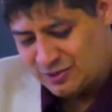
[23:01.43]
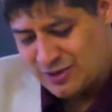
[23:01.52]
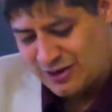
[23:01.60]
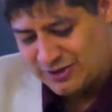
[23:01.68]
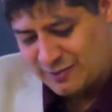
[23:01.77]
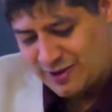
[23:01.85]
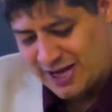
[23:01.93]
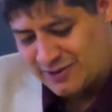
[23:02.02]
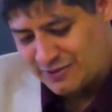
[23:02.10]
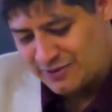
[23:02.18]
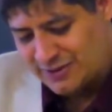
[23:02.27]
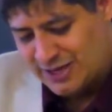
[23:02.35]
throughout the
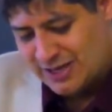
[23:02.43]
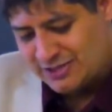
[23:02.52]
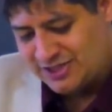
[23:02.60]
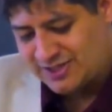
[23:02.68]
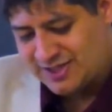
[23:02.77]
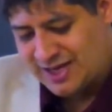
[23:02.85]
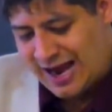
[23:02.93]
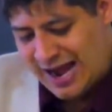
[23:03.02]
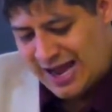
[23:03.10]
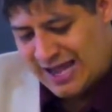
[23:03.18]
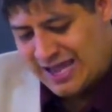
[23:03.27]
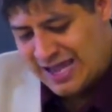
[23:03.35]
Bible. She said,
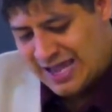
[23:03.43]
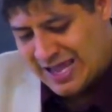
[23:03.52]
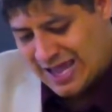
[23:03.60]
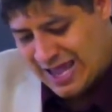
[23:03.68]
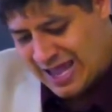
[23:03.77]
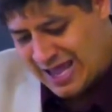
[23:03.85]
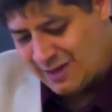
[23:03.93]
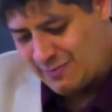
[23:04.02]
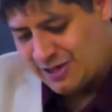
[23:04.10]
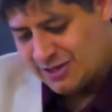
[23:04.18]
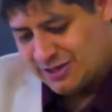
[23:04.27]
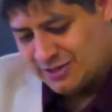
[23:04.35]
I
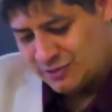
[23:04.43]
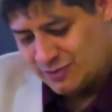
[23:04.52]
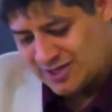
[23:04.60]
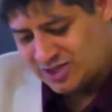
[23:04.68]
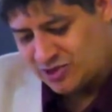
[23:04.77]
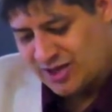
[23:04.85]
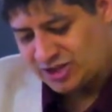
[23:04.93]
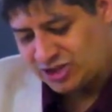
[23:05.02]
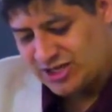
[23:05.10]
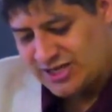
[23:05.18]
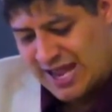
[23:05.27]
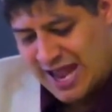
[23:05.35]
am the
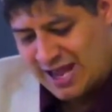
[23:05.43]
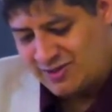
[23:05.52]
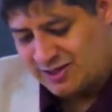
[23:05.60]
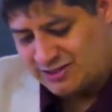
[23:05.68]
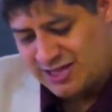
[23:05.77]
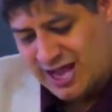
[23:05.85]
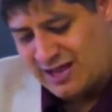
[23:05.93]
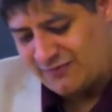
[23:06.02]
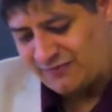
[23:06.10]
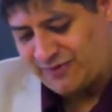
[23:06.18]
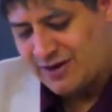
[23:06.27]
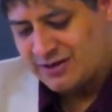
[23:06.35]
resurrection and the
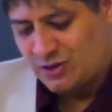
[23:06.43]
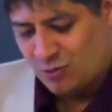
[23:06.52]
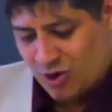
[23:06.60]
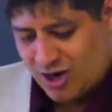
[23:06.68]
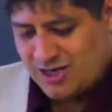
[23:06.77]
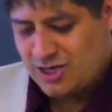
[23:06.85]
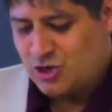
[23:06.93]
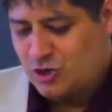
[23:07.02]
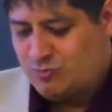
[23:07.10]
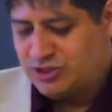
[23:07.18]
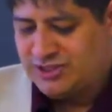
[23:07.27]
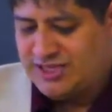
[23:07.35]
life. The one
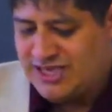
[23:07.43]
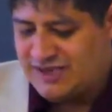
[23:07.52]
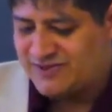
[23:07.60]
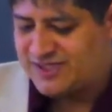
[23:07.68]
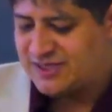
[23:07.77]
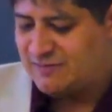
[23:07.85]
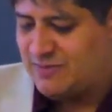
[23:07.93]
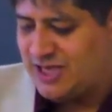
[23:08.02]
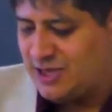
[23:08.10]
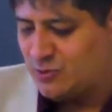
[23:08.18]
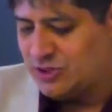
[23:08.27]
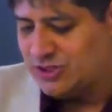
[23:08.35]
who believes in
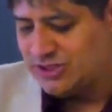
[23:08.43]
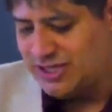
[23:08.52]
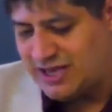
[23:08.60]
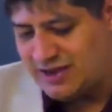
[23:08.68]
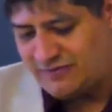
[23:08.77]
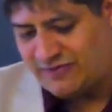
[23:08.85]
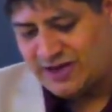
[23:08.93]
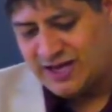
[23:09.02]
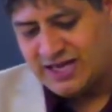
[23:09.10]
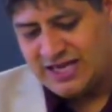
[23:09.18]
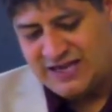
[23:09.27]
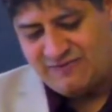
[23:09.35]
me will live
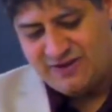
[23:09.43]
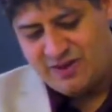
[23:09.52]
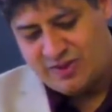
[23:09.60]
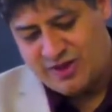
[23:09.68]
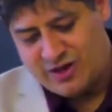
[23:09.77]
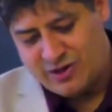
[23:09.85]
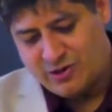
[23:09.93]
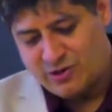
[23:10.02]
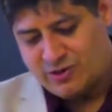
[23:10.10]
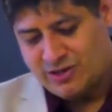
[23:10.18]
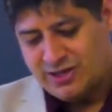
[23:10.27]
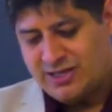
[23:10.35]
even
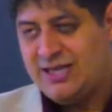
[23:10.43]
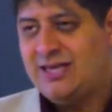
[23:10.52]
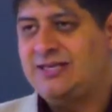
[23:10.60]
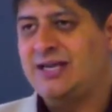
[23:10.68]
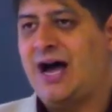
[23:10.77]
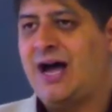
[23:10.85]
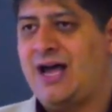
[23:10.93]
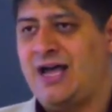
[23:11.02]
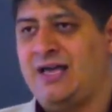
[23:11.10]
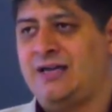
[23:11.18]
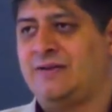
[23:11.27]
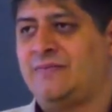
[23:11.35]
though he
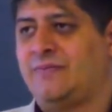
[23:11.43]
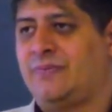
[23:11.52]
die.